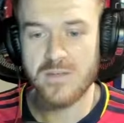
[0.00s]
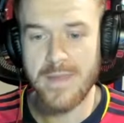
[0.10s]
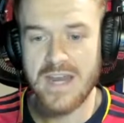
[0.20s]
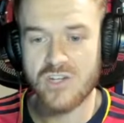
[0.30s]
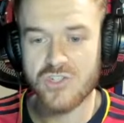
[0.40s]
to
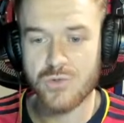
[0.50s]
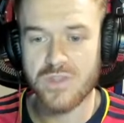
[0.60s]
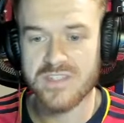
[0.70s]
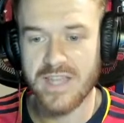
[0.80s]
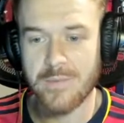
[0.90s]
manage through
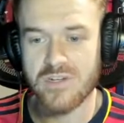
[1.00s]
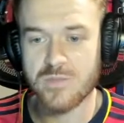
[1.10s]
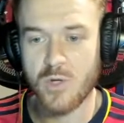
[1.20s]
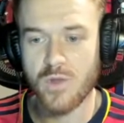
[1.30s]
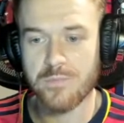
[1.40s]
this labor
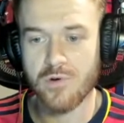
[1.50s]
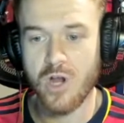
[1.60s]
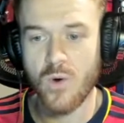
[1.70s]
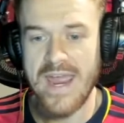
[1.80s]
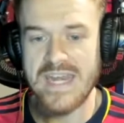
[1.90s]
dispute with
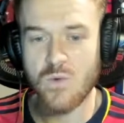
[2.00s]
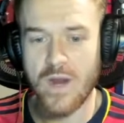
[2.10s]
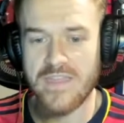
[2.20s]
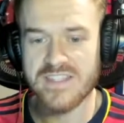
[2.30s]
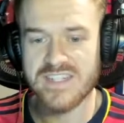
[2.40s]
pro any
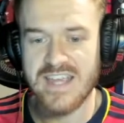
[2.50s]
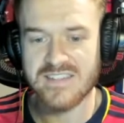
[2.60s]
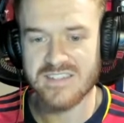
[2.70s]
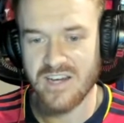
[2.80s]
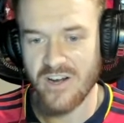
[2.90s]
way that's
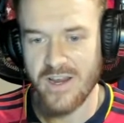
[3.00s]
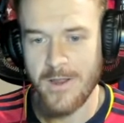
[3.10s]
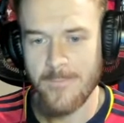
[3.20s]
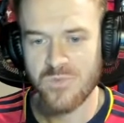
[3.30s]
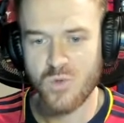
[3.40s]
necessary
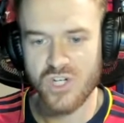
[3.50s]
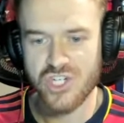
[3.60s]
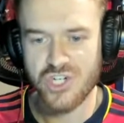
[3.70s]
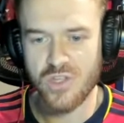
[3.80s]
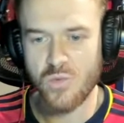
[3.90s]
to
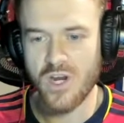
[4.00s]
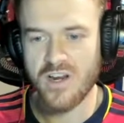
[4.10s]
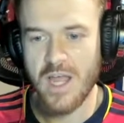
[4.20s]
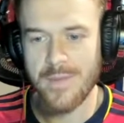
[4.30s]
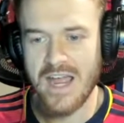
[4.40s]
ensure that we are
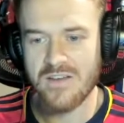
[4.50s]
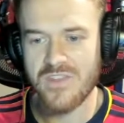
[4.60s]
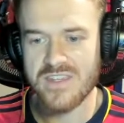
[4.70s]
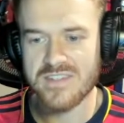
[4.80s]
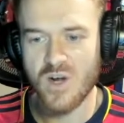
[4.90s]
coming out of
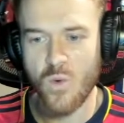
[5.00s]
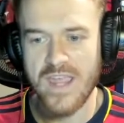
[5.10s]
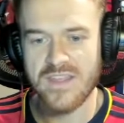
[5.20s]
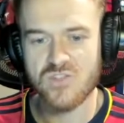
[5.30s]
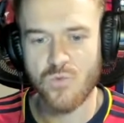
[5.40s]
this in a
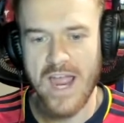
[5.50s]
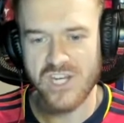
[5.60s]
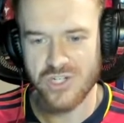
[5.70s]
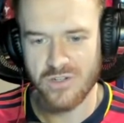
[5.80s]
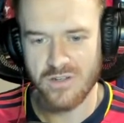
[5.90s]
way that is
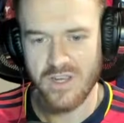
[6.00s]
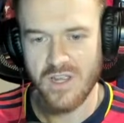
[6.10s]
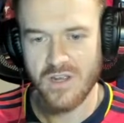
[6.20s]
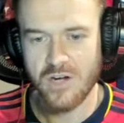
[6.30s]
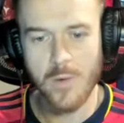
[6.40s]
rational.
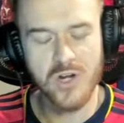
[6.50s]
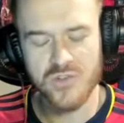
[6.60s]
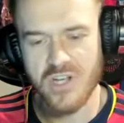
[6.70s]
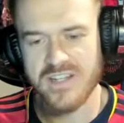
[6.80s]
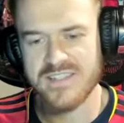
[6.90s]
Garber
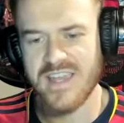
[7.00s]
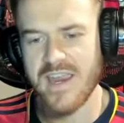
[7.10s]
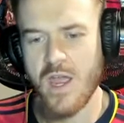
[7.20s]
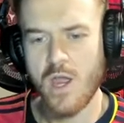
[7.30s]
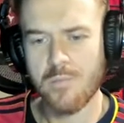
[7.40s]
goes on to
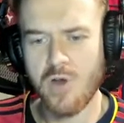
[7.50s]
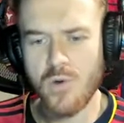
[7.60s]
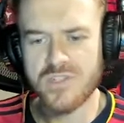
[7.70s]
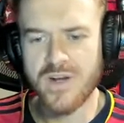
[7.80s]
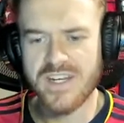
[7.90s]
say Pro
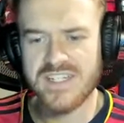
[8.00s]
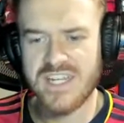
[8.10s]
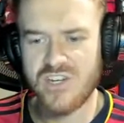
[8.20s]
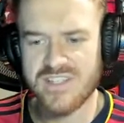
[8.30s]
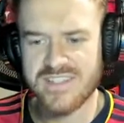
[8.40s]
is going to
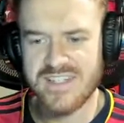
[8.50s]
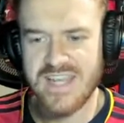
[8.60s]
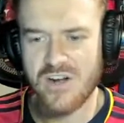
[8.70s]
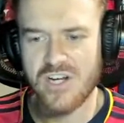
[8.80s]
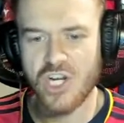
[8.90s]
continue to sit
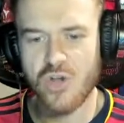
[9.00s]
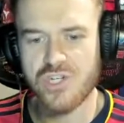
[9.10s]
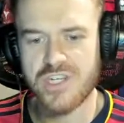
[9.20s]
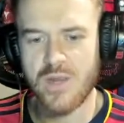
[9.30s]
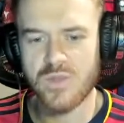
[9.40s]
down and
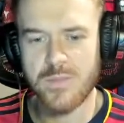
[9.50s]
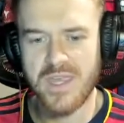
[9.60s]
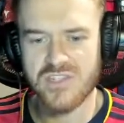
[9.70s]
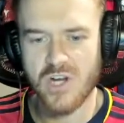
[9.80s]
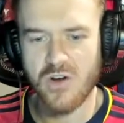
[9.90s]
negotiate with the
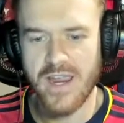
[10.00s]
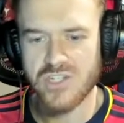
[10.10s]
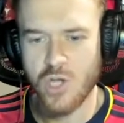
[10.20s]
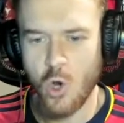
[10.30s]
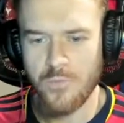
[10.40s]
PSRA
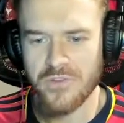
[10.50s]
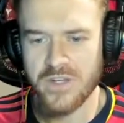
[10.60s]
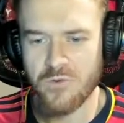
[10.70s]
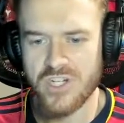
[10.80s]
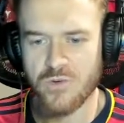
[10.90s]
to
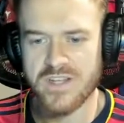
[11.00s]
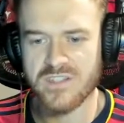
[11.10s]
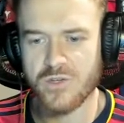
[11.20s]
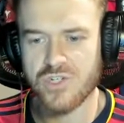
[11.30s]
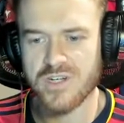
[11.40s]
hopefully reach a
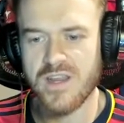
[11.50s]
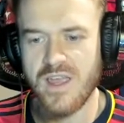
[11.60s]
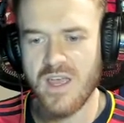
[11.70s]
resolution.